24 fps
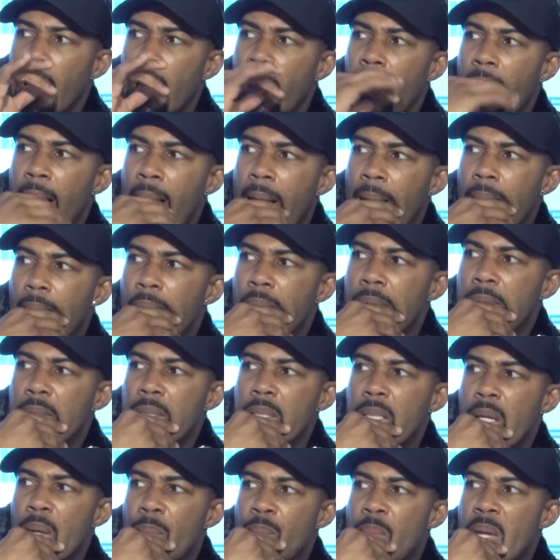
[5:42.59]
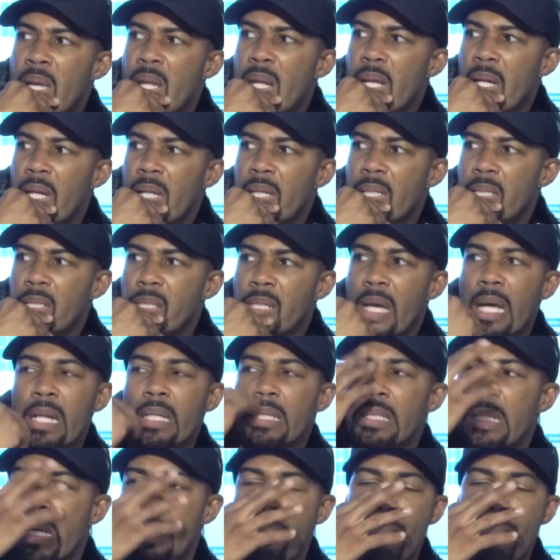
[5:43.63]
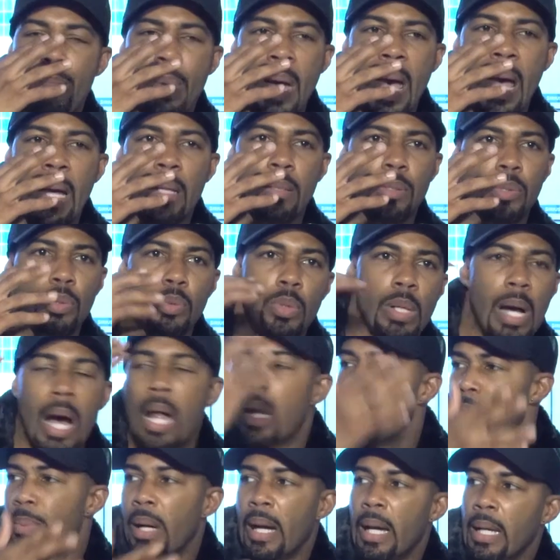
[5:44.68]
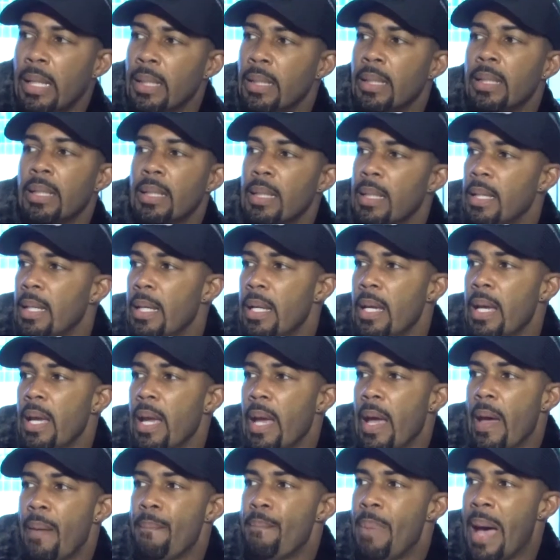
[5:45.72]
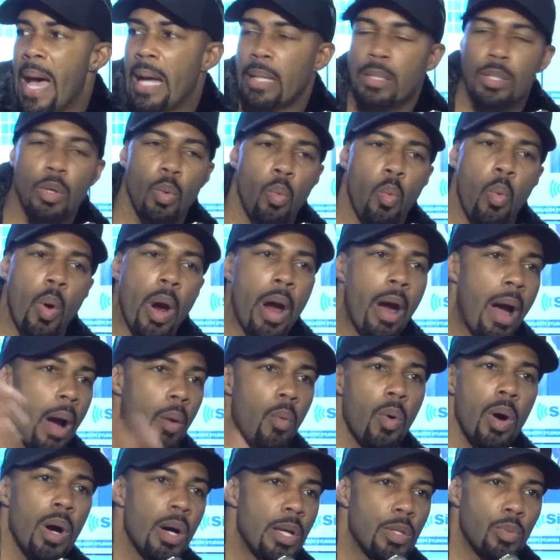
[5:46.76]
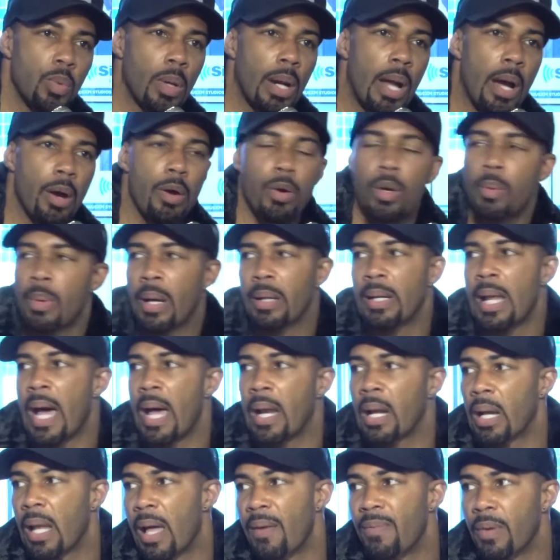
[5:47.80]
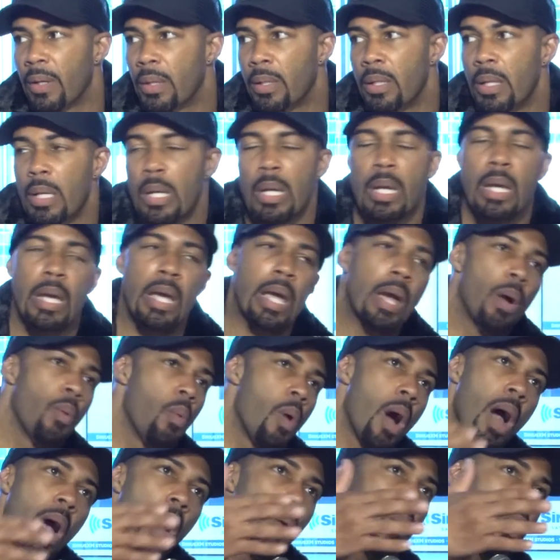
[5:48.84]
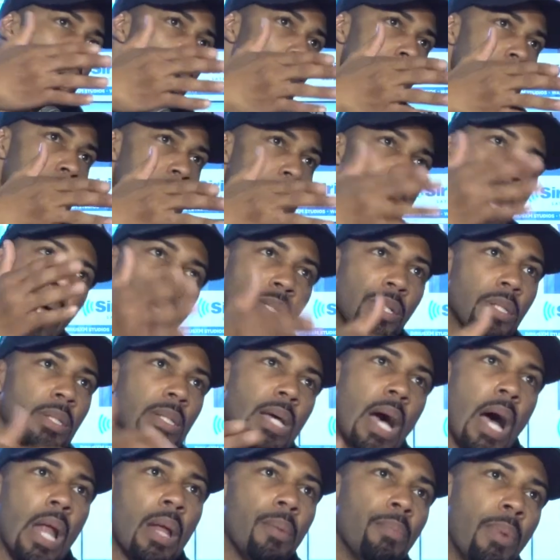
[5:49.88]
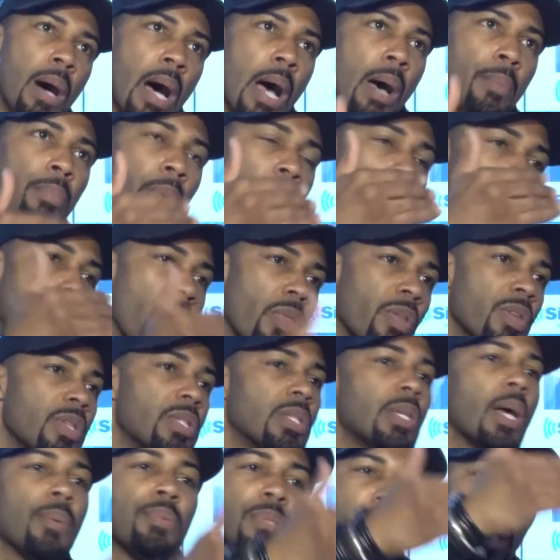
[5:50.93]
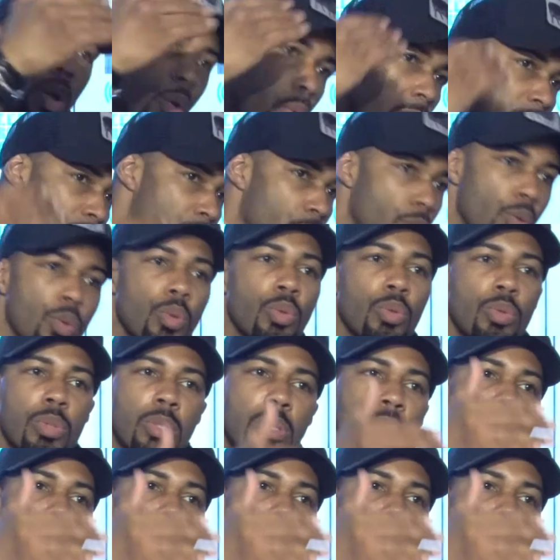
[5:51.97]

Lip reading: And I was immediately jettisoned back to Columbine and back to where I was when I heard about 9/11. And where I was, not just Columbine, but all the subsequent schools,